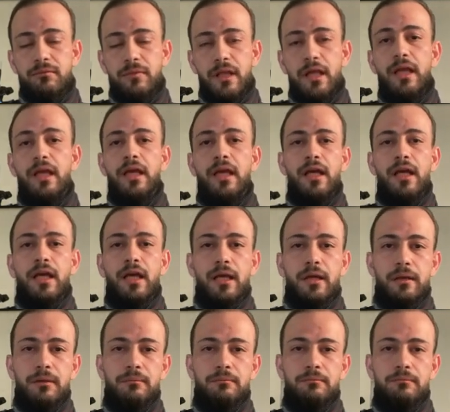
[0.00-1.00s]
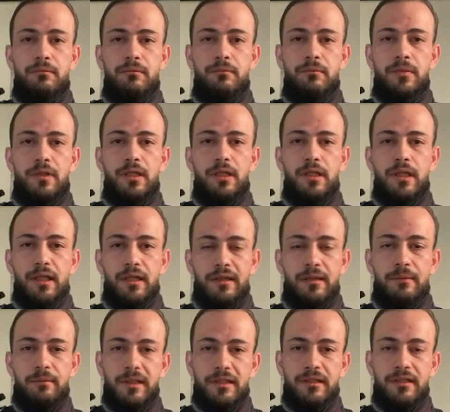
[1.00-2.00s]
in the
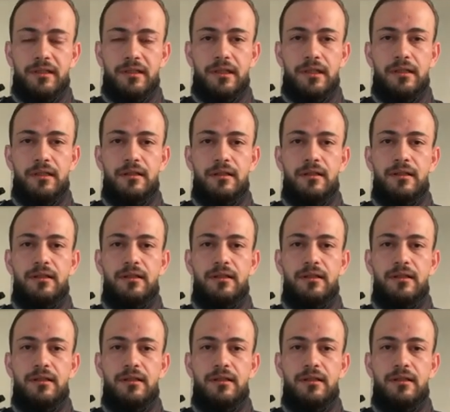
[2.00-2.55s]
material.